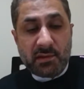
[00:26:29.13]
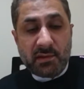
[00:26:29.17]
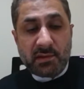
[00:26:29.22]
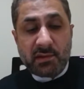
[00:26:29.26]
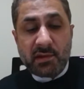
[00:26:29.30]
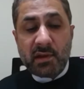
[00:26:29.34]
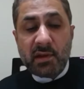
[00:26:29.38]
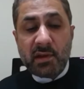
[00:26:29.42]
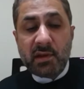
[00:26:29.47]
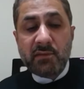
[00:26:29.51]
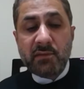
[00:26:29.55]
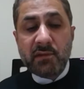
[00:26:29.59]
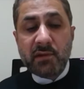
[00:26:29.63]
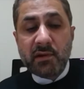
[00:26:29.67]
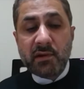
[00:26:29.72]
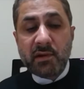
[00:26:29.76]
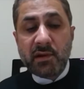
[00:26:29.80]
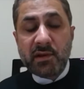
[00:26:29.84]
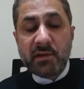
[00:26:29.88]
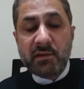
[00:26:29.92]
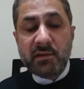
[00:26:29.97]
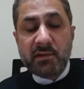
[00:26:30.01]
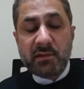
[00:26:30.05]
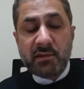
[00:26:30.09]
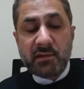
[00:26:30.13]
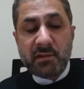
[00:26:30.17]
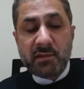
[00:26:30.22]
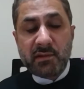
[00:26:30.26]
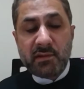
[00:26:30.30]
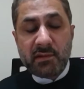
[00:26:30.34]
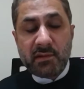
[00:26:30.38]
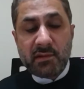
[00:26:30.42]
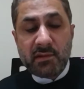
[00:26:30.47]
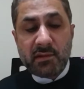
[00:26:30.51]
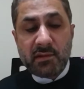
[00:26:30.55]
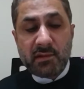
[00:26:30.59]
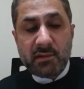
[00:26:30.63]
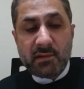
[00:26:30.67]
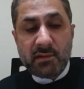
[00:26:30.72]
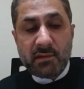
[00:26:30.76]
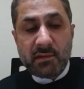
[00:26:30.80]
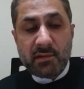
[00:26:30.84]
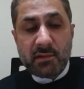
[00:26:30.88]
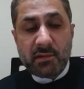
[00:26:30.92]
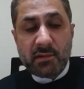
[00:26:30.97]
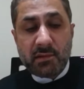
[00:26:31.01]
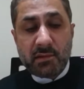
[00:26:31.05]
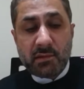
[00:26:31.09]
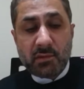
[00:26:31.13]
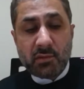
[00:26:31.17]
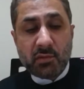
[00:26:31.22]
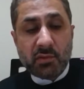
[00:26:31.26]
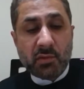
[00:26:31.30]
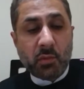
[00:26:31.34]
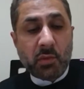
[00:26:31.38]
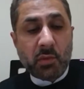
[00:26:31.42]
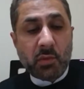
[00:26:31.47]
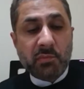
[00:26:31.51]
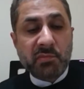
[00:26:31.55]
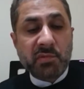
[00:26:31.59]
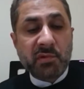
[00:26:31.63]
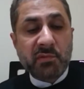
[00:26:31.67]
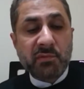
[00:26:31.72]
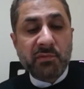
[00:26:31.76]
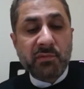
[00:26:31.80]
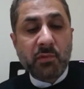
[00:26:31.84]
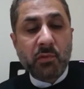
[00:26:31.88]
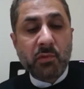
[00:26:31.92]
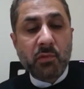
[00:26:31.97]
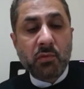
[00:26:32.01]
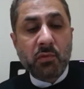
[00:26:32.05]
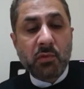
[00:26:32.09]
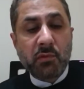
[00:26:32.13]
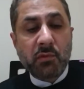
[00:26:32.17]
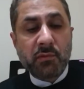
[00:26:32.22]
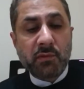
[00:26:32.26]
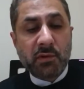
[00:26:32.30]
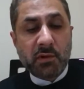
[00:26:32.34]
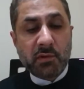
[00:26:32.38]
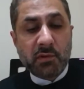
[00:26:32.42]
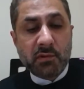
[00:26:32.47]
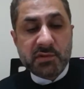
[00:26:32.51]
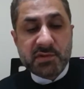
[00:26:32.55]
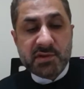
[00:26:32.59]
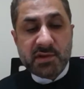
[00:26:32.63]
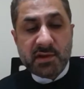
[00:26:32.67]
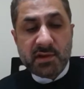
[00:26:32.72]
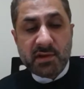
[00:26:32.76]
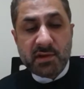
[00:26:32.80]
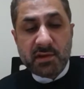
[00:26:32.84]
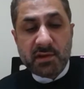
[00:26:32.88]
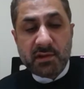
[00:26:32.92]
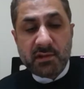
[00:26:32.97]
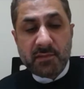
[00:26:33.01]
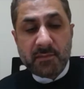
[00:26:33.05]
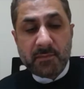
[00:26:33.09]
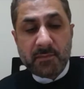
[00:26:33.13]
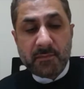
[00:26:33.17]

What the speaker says: "Deliver it to the women folk of Al-Hussein."